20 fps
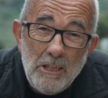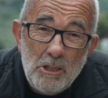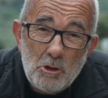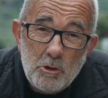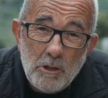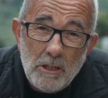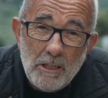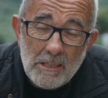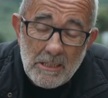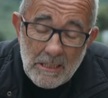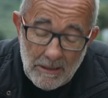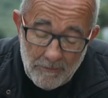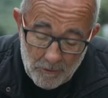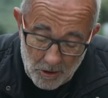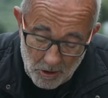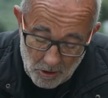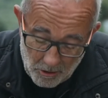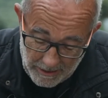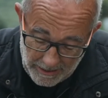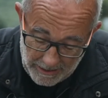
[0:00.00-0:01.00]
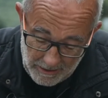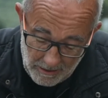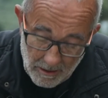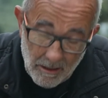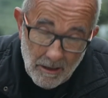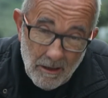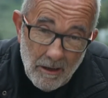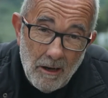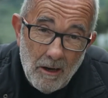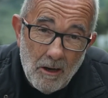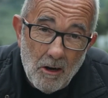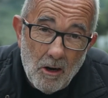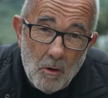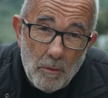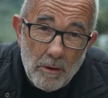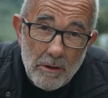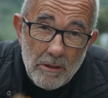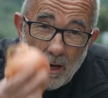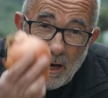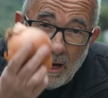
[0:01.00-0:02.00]
trinity of cooking, along
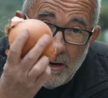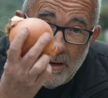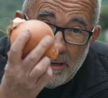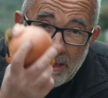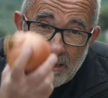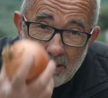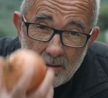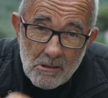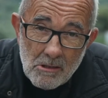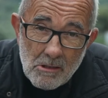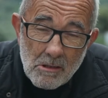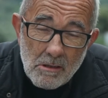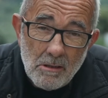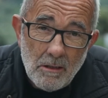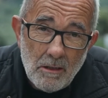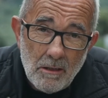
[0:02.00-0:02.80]
with onions